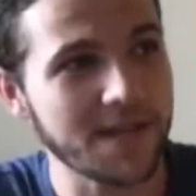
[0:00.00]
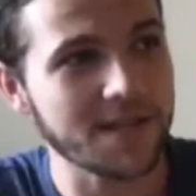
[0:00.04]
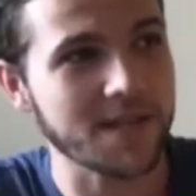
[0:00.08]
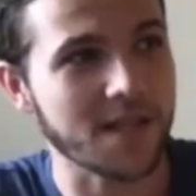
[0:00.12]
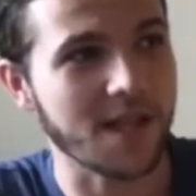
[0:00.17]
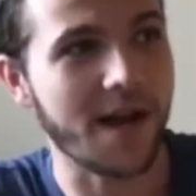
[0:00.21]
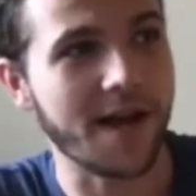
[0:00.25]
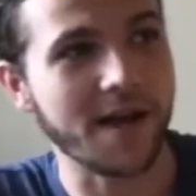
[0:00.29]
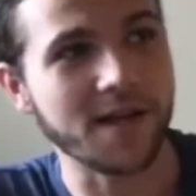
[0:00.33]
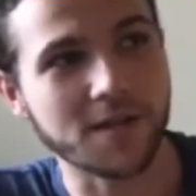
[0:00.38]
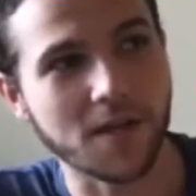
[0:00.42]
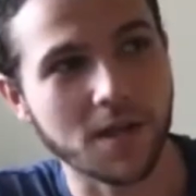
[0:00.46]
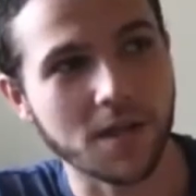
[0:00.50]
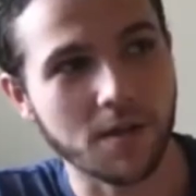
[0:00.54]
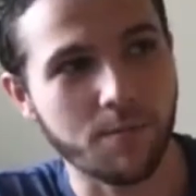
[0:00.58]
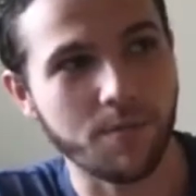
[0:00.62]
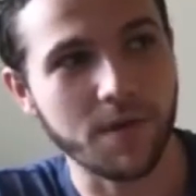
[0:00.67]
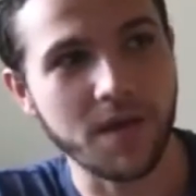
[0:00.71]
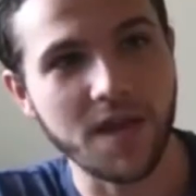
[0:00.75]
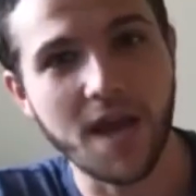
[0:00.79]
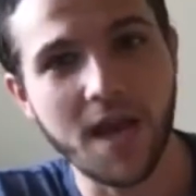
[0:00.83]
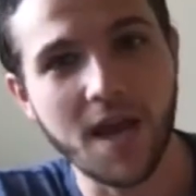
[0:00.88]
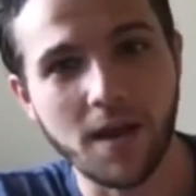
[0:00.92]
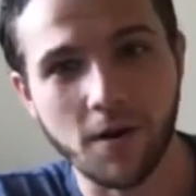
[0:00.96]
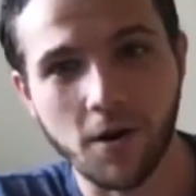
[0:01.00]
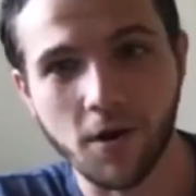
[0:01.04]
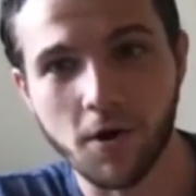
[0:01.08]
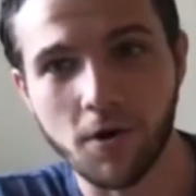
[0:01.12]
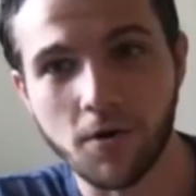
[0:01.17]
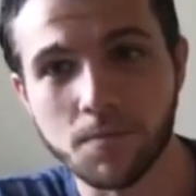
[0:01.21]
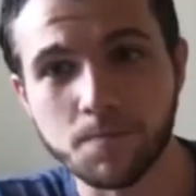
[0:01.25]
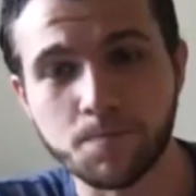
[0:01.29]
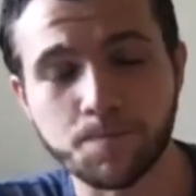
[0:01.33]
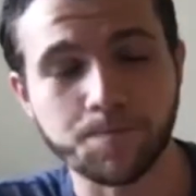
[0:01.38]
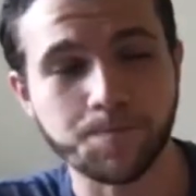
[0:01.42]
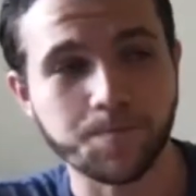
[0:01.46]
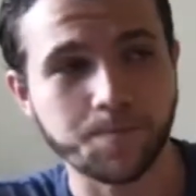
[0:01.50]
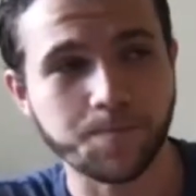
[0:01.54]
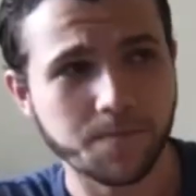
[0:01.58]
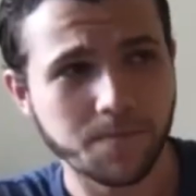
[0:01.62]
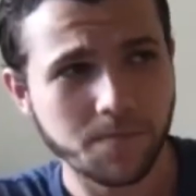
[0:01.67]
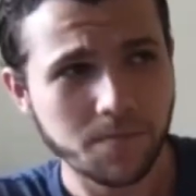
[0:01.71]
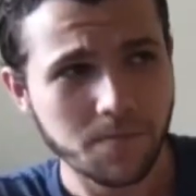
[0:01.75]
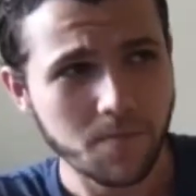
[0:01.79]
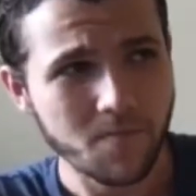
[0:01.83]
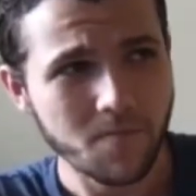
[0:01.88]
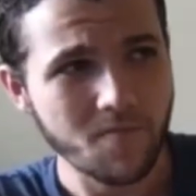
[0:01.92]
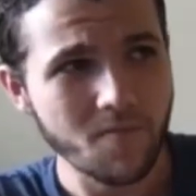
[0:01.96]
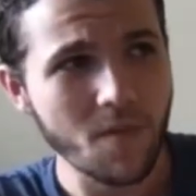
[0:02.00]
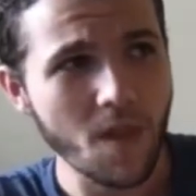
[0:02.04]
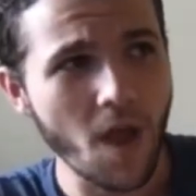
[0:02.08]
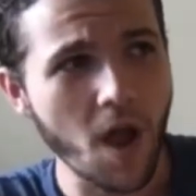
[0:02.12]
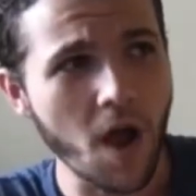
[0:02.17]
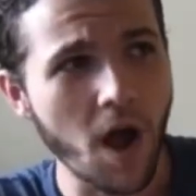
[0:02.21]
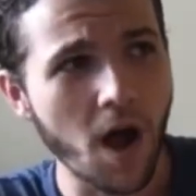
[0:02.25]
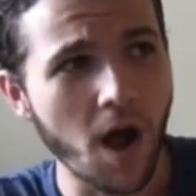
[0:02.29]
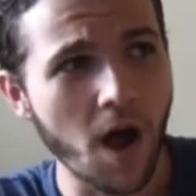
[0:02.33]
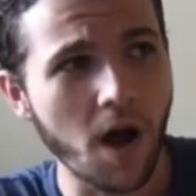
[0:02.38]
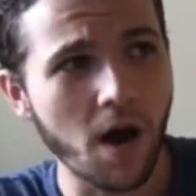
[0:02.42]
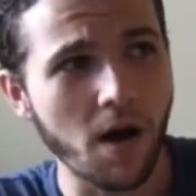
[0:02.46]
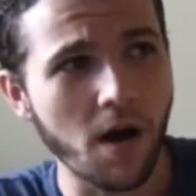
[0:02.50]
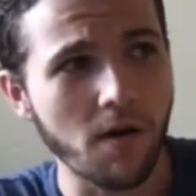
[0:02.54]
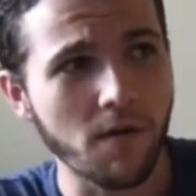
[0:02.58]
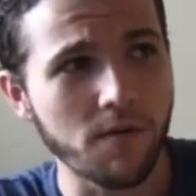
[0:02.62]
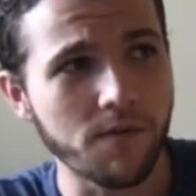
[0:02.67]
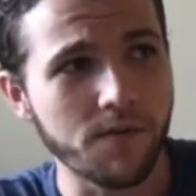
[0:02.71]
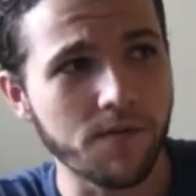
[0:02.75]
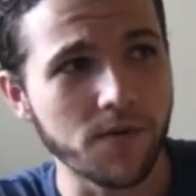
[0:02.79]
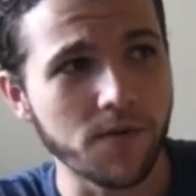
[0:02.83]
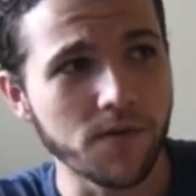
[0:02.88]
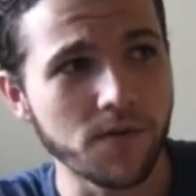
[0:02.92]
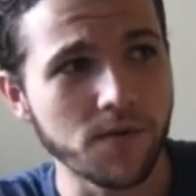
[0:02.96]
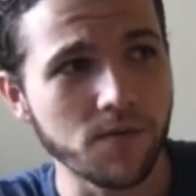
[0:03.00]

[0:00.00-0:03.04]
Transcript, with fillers: lines on the piano of